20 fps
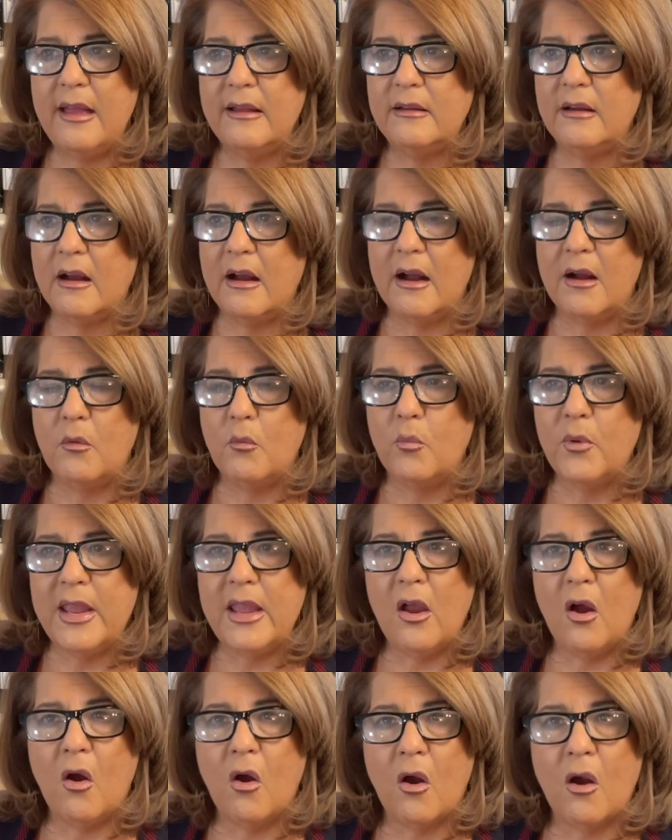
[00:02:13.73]
uh,
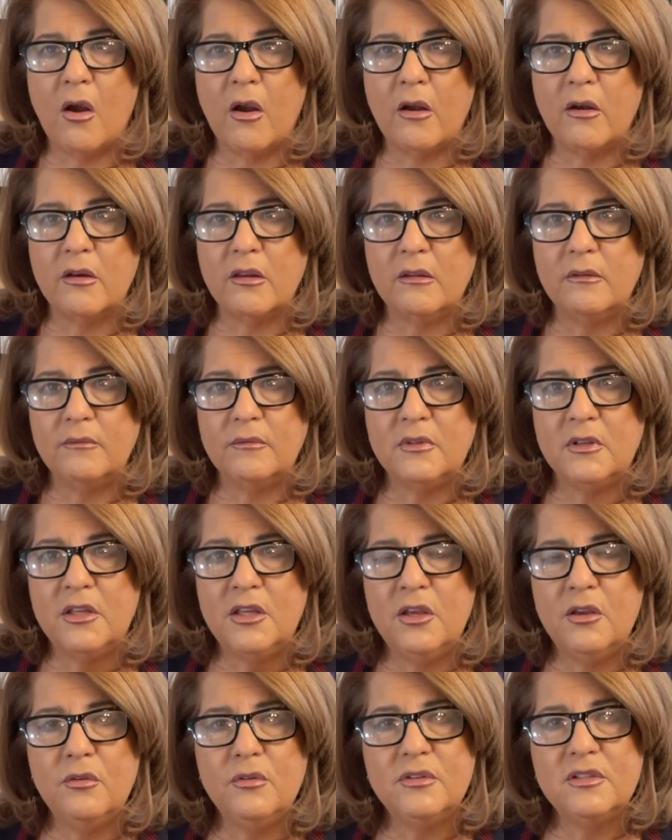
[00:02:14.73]
we are
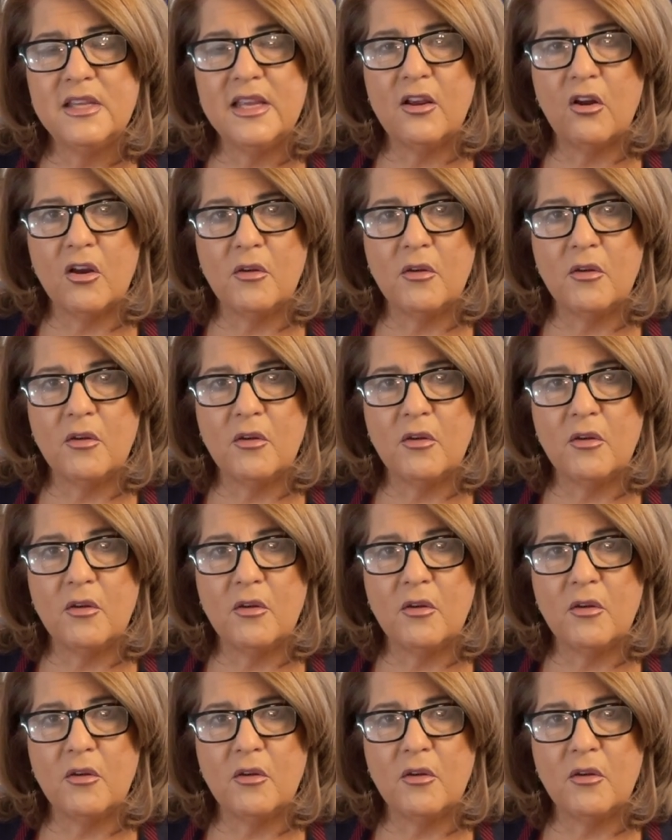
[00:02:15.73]
using